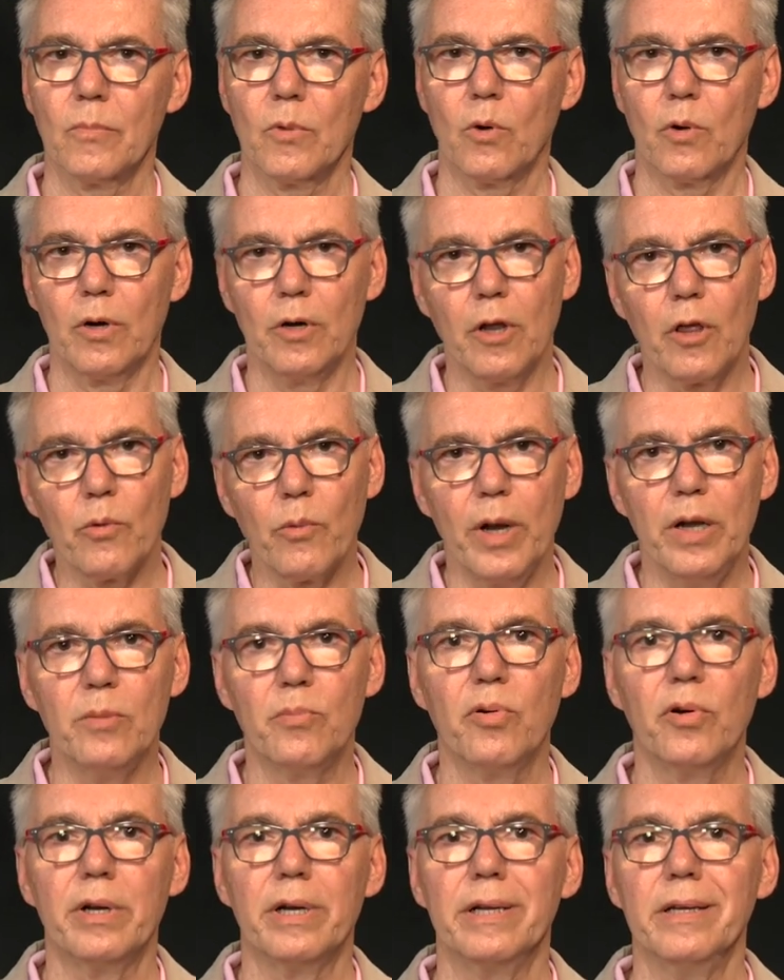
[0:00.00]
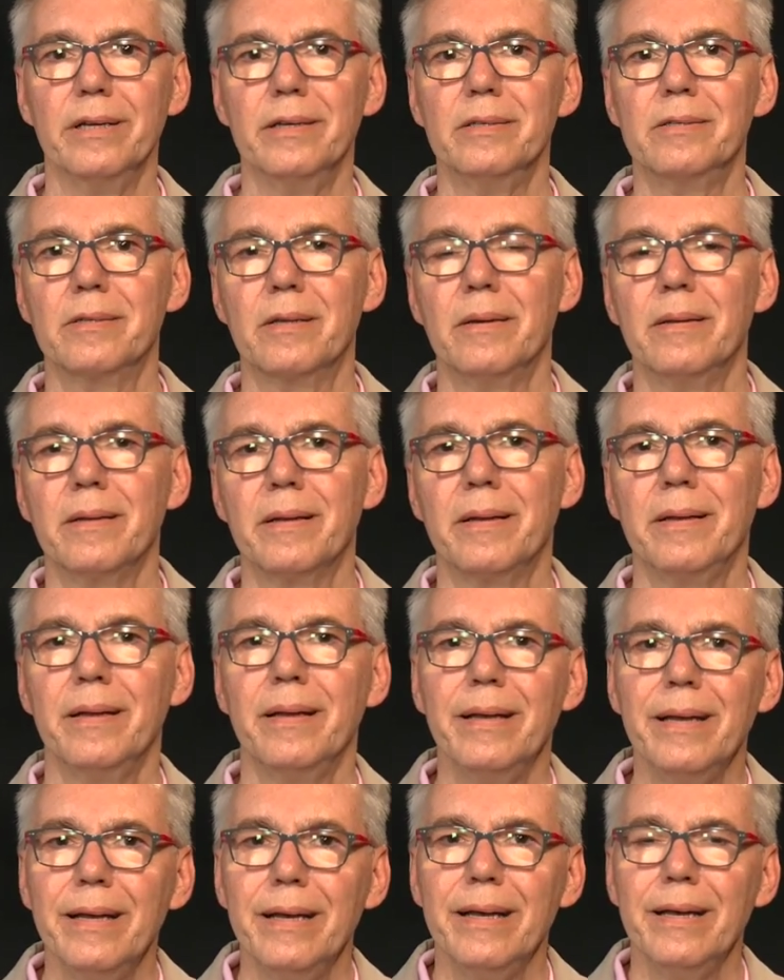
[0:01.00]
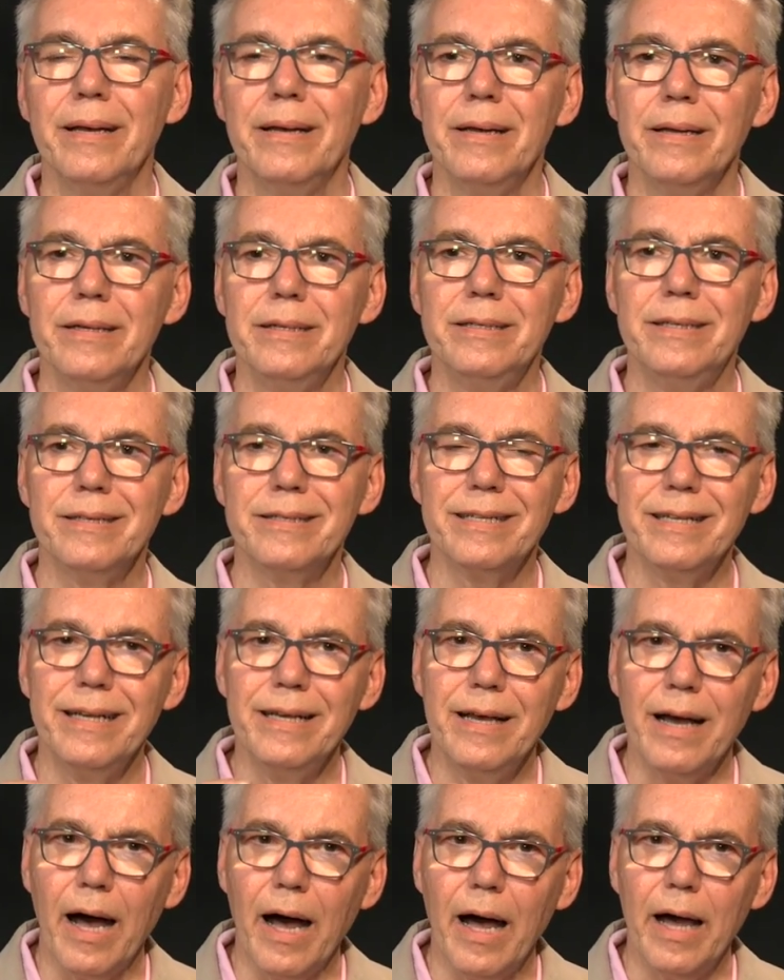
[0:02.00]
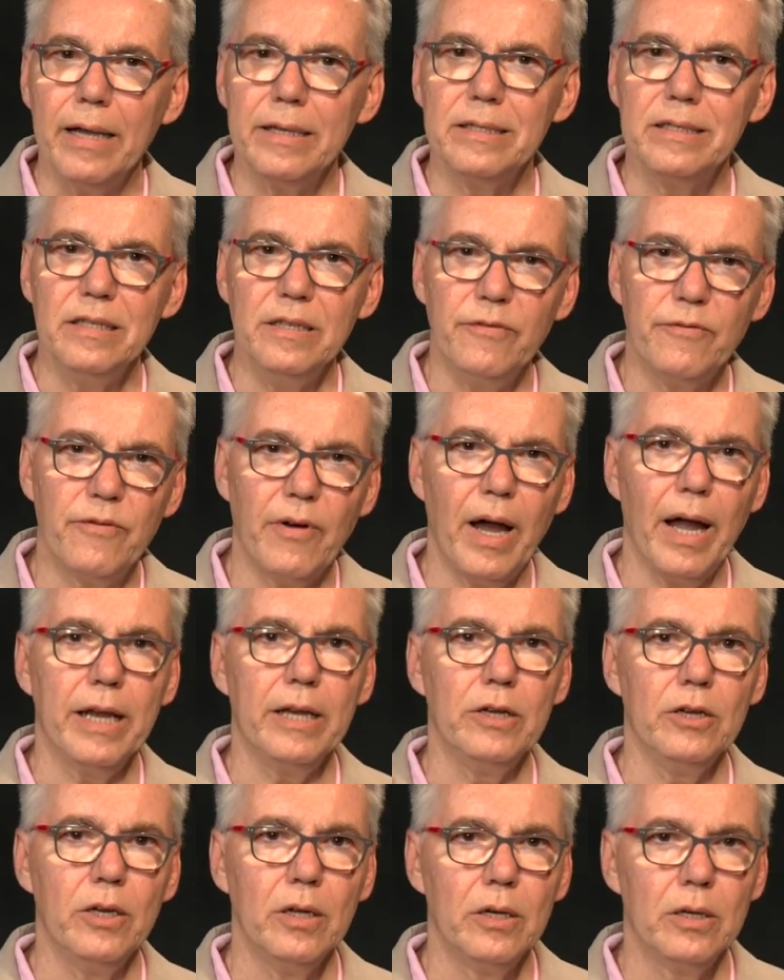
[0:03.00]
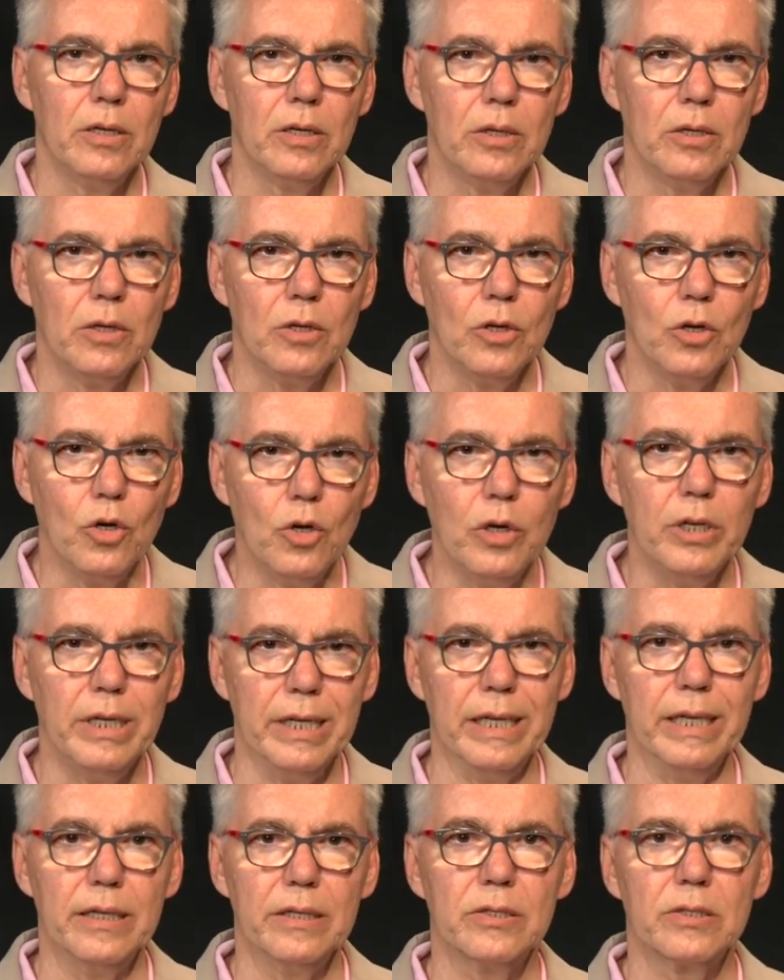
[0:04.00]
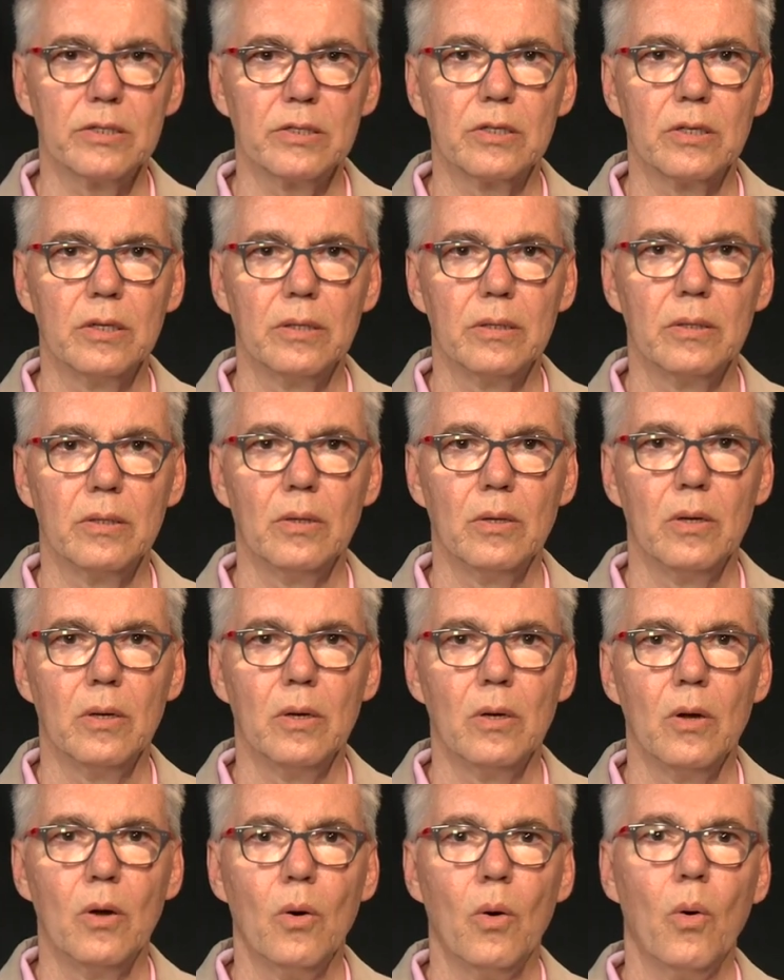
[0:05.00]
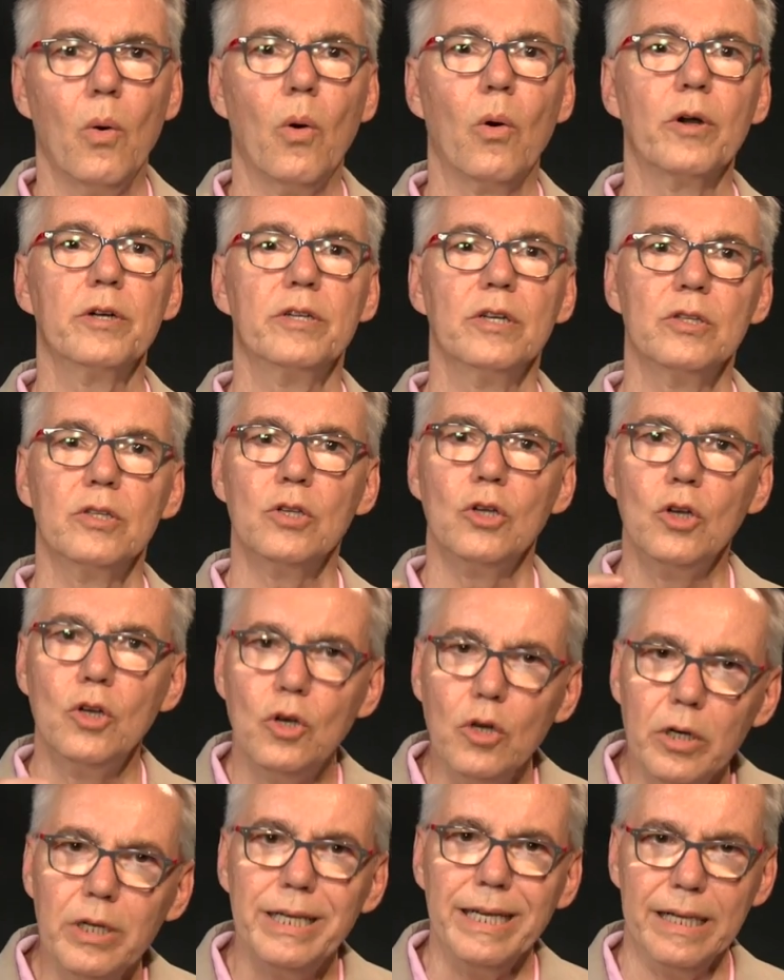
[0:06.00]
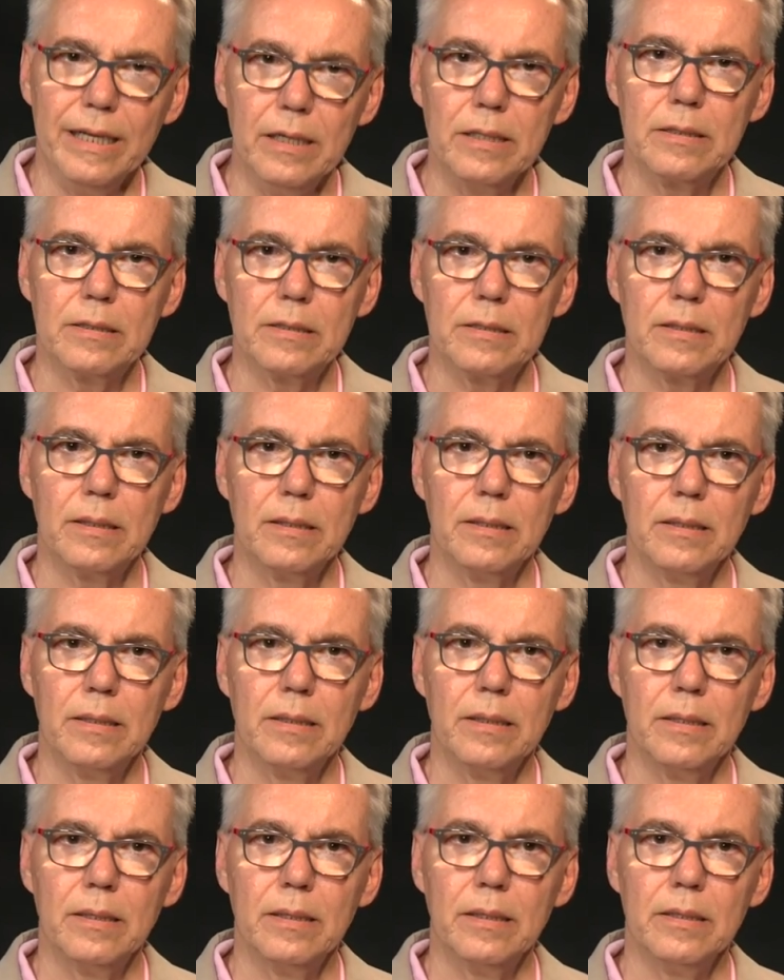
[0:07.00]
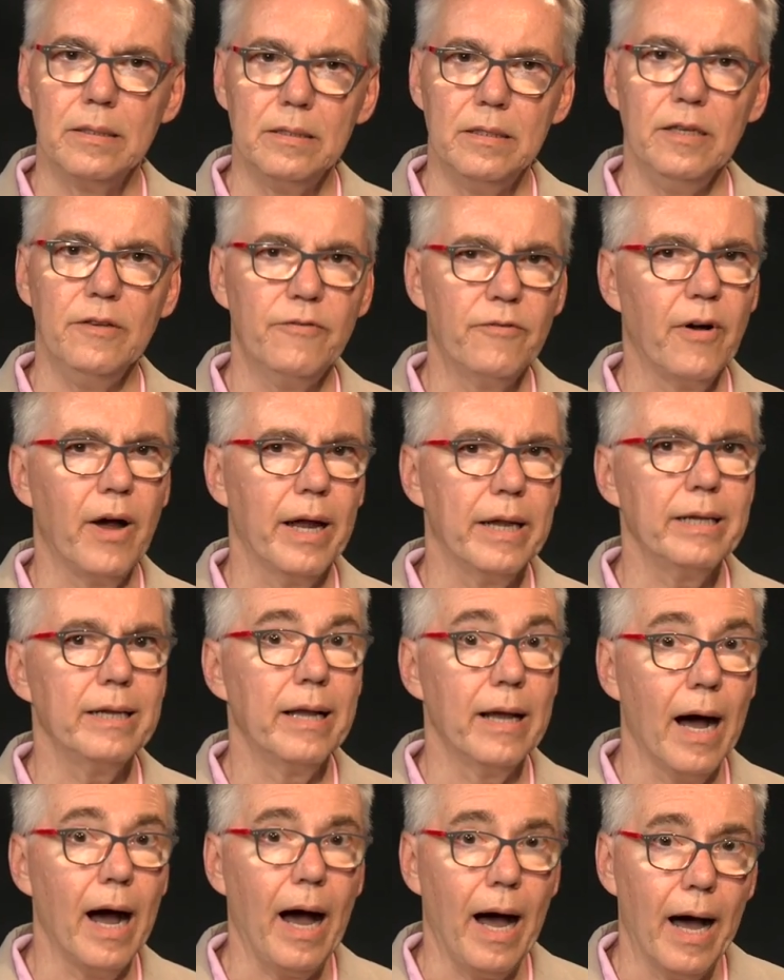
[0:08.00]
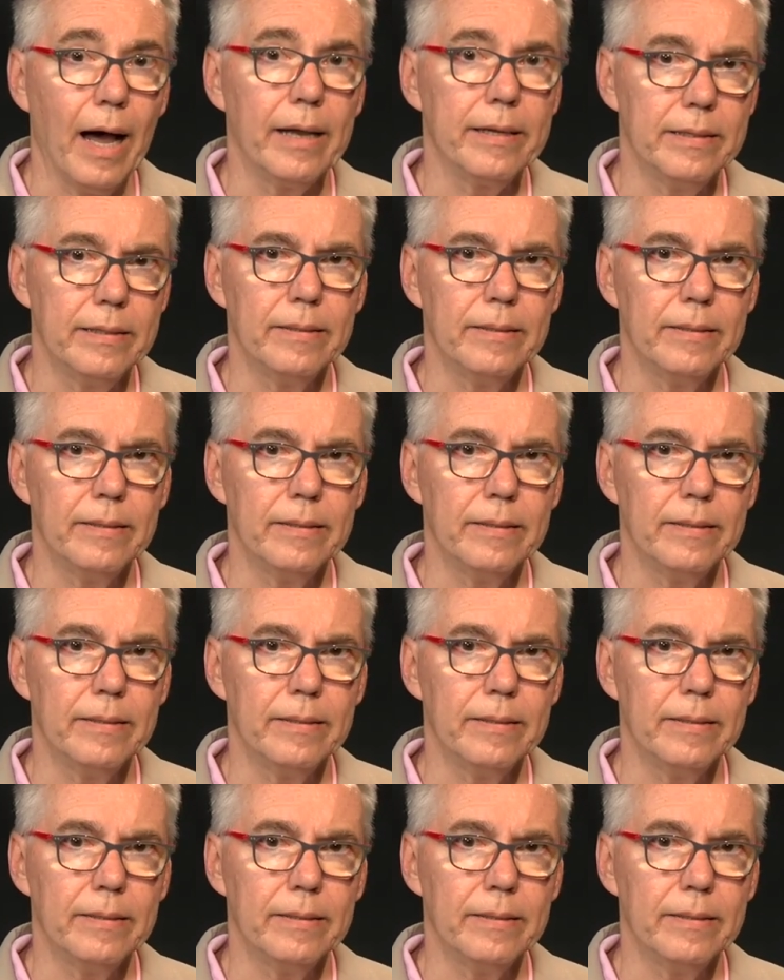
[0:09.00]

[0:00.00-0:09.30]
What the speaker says: Or another way to put it is, does God define goodness, or does goodness define God?